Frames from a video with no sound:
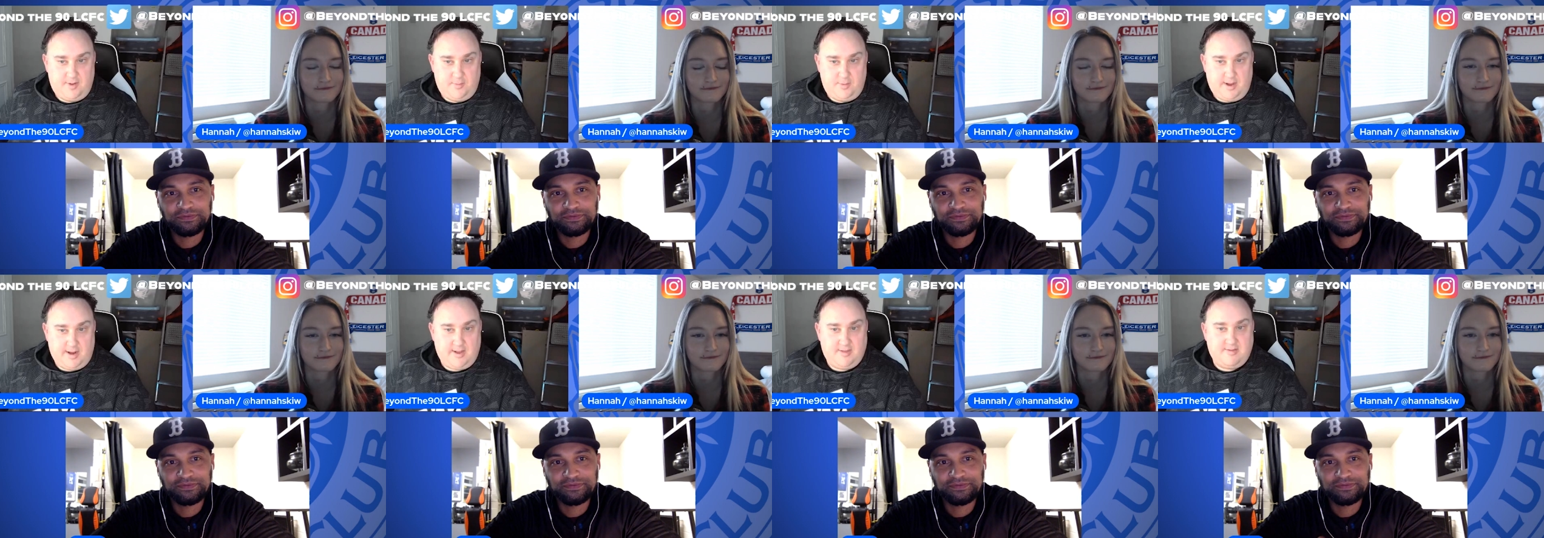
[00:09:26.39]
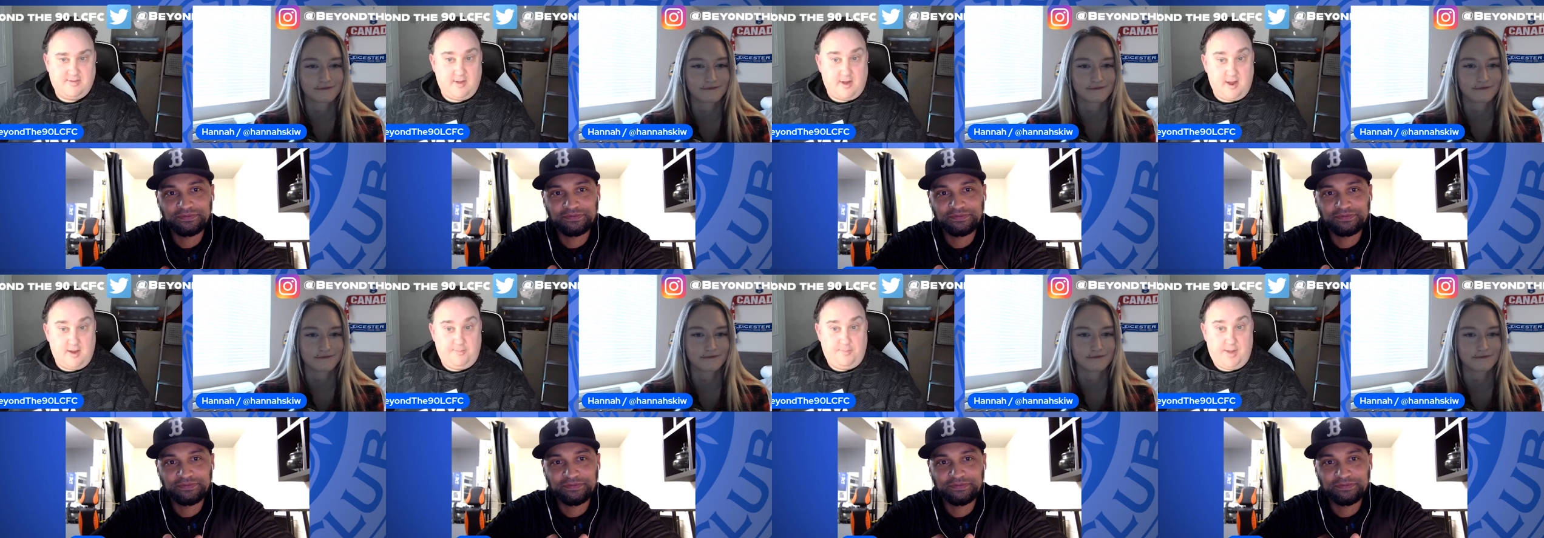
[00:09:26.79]
Speaker 1: and we had a
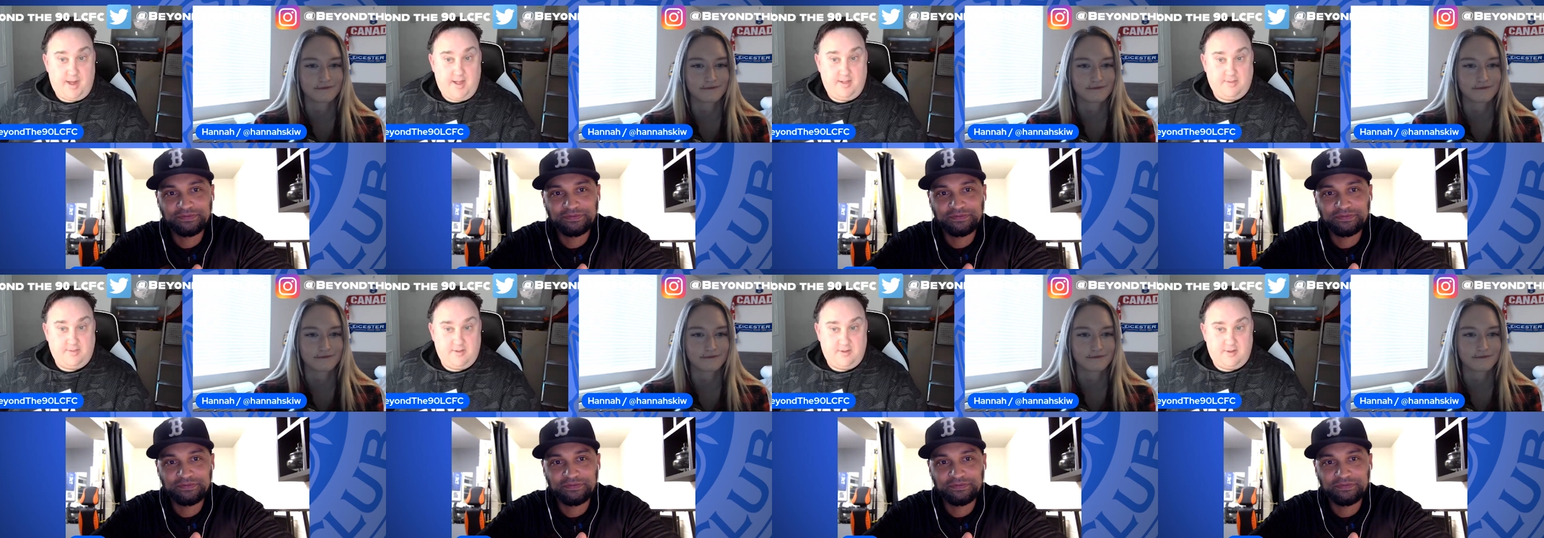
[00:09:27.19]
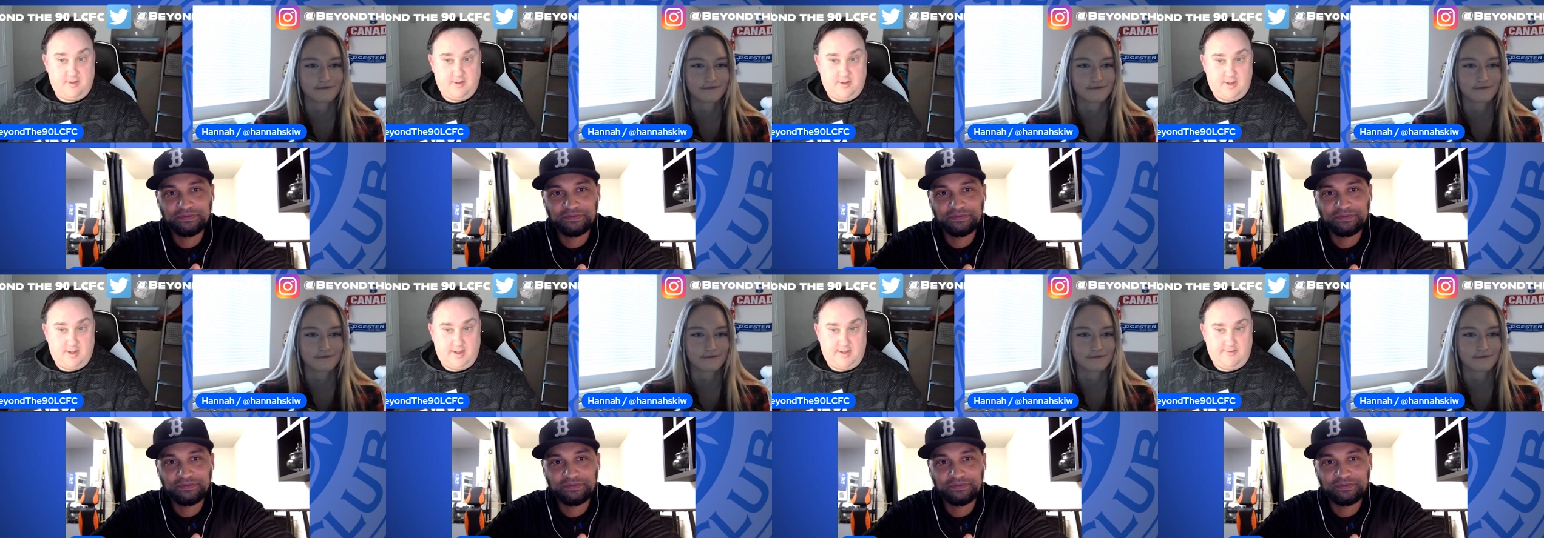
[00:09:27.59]
side bet
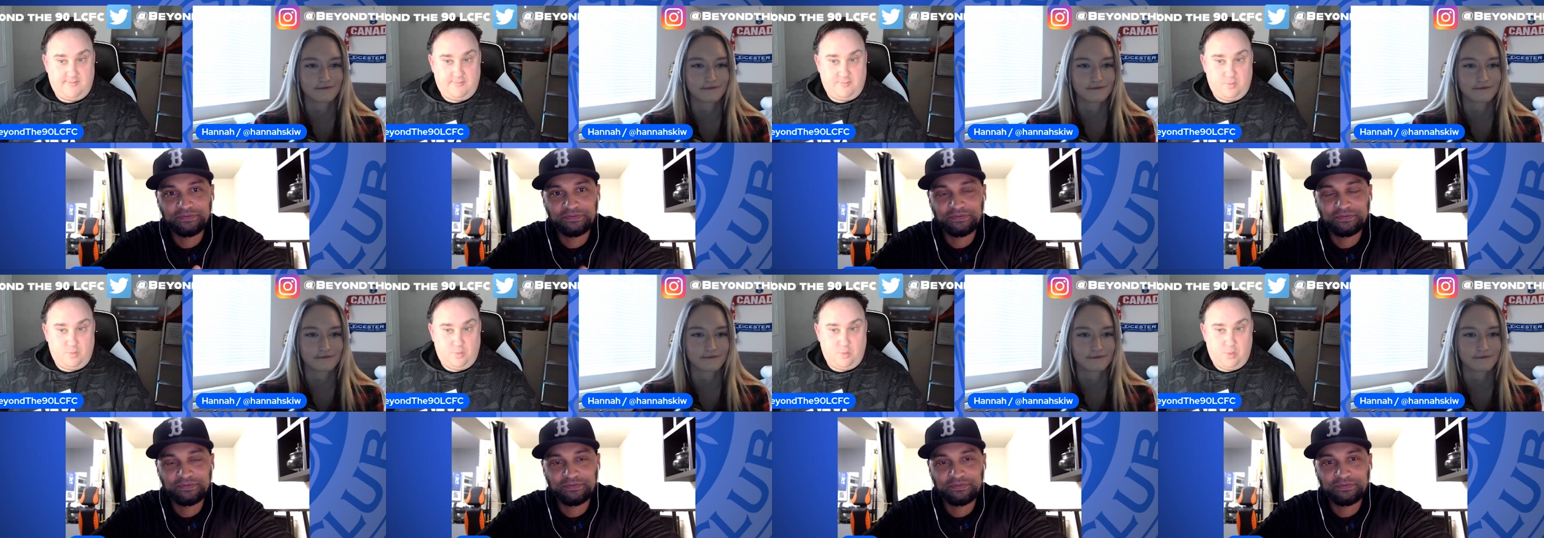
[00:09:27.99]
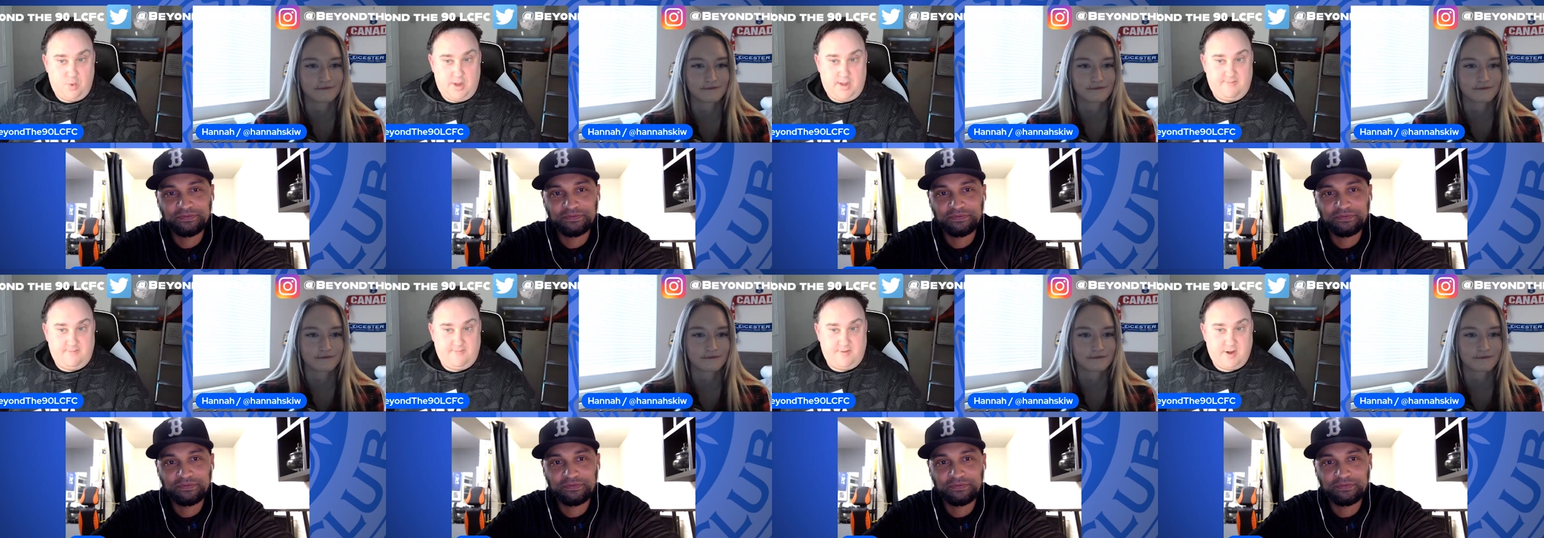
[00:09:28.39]
that if
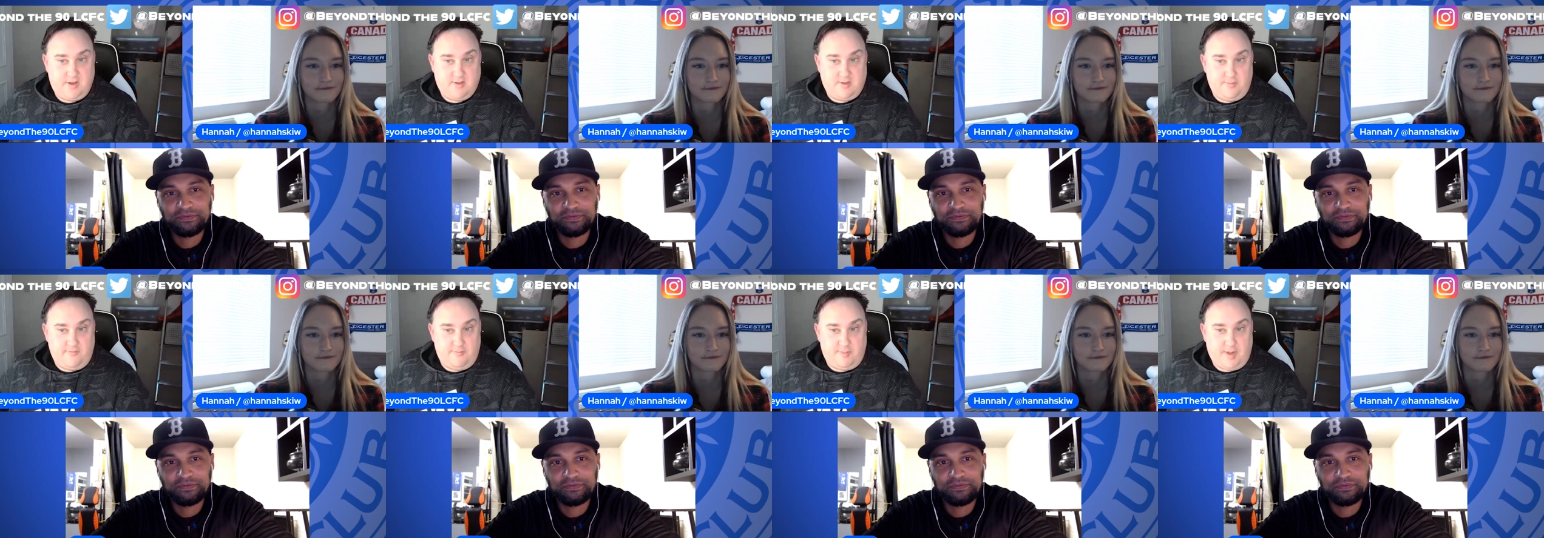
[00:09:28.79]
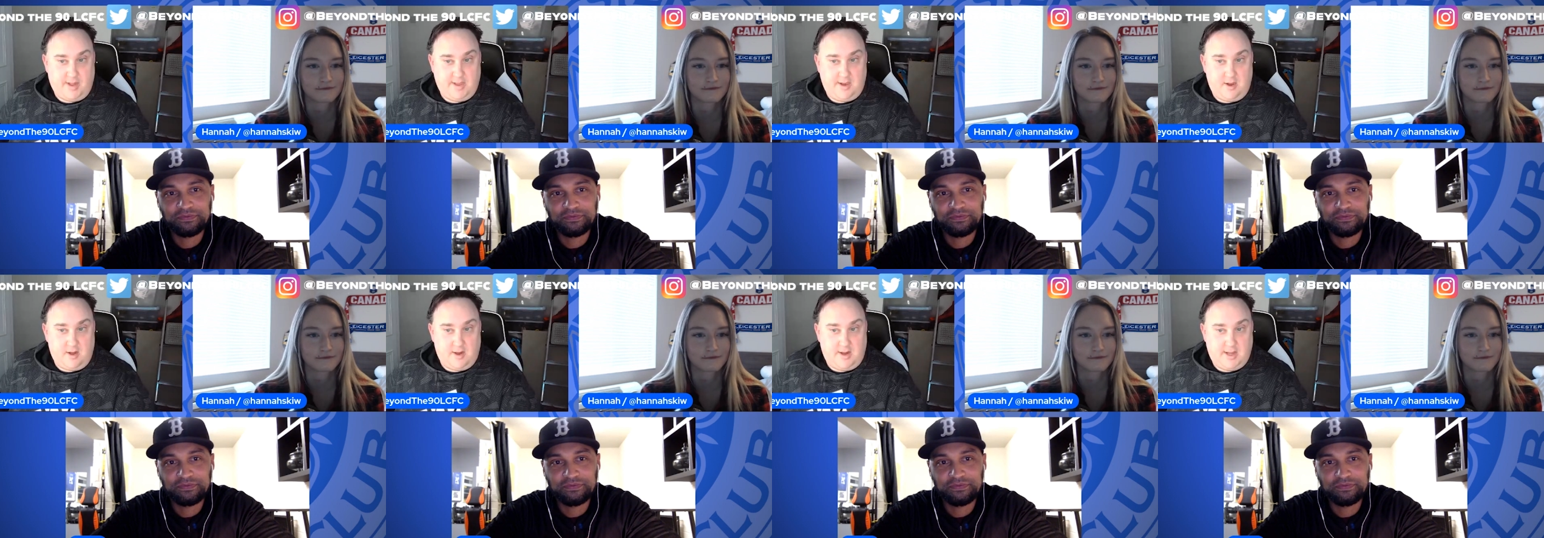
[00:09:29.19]
we finished above
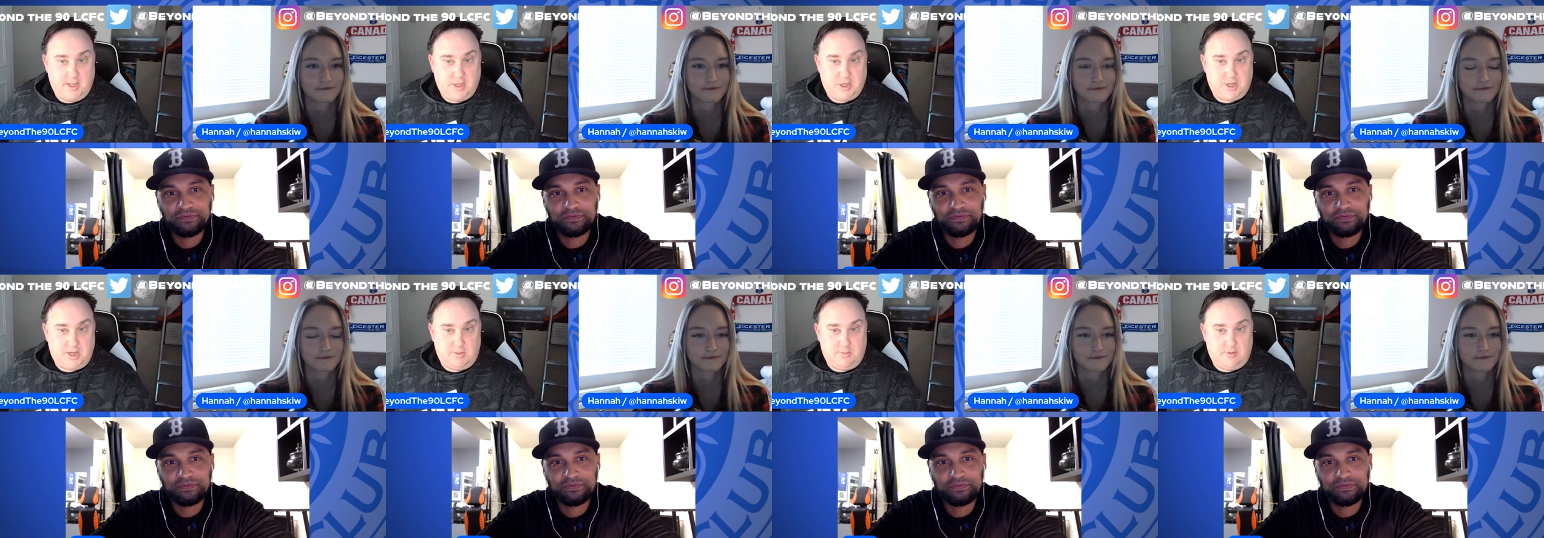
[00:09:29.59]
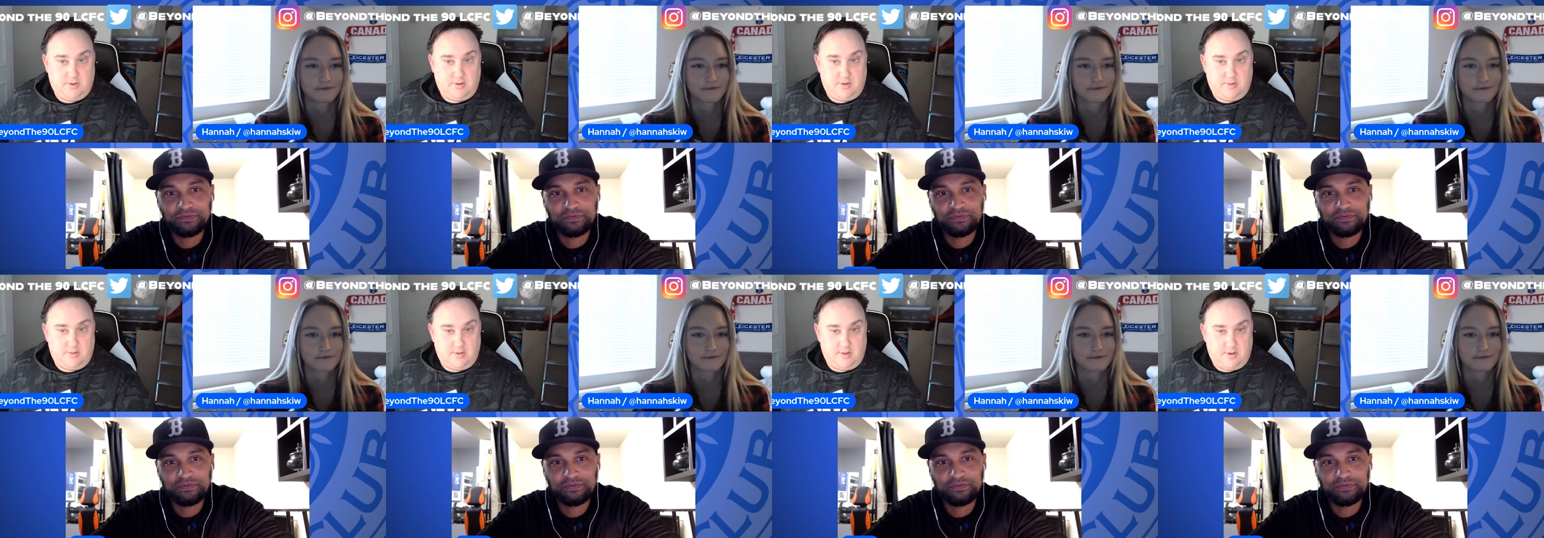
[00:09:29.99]
Man United, she would
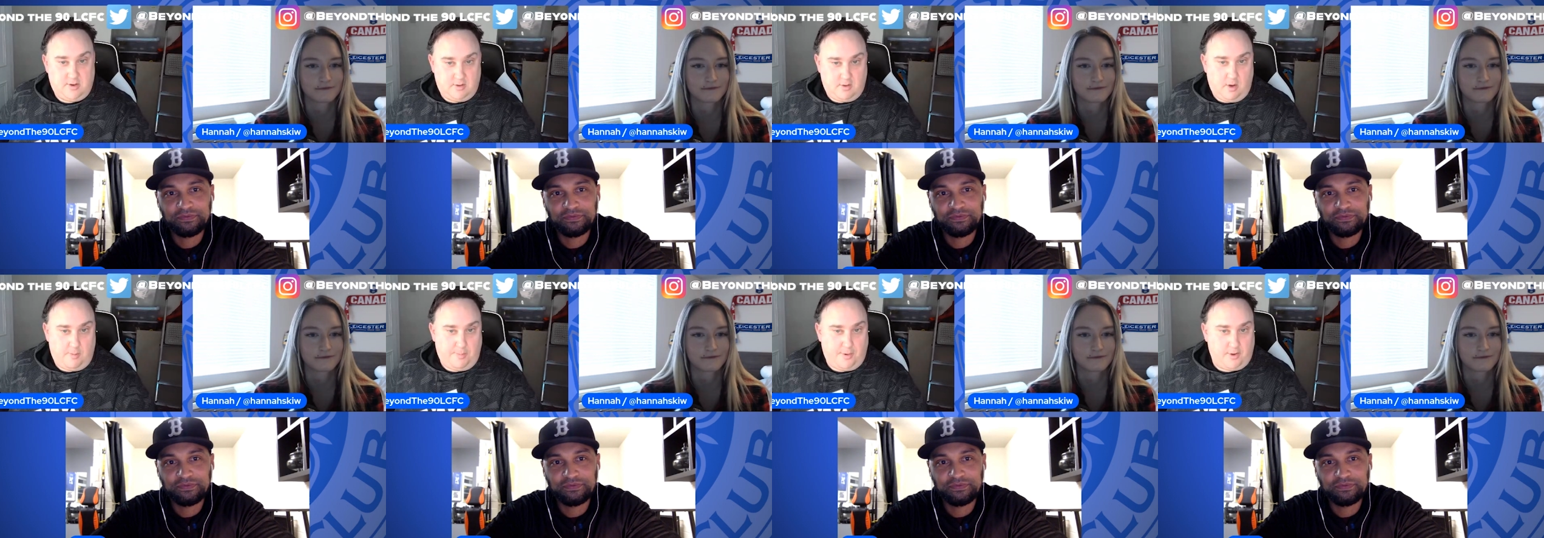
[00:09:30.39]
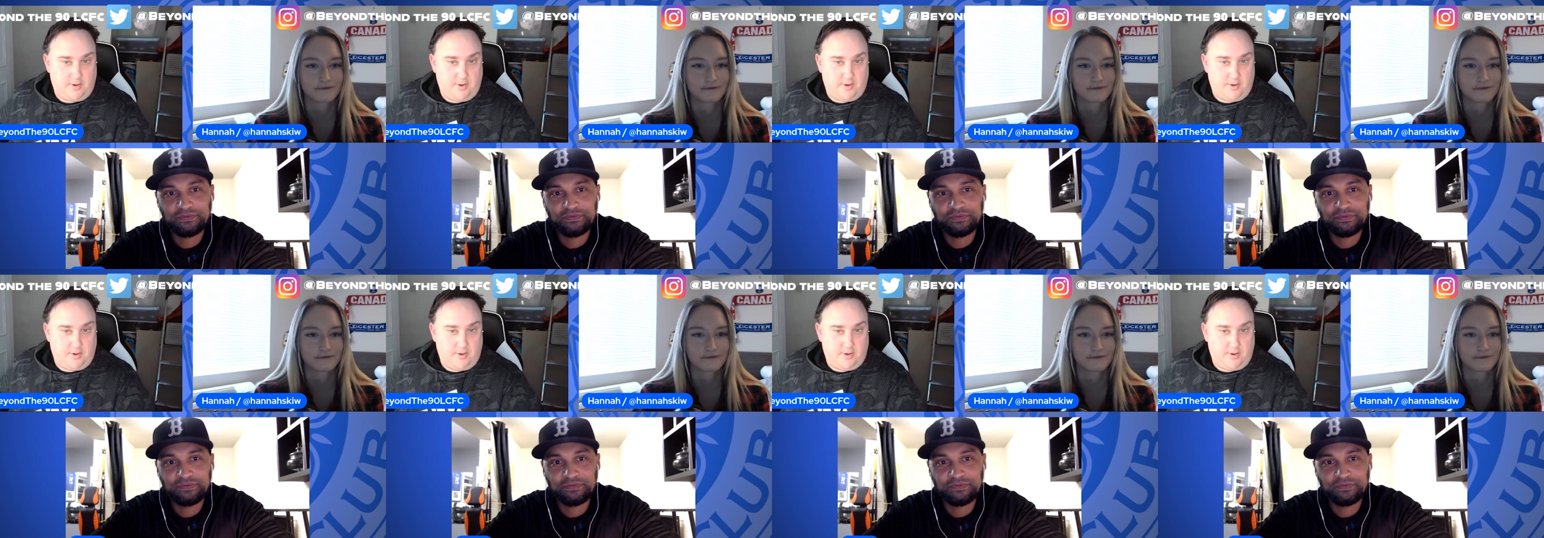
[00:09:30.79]
do our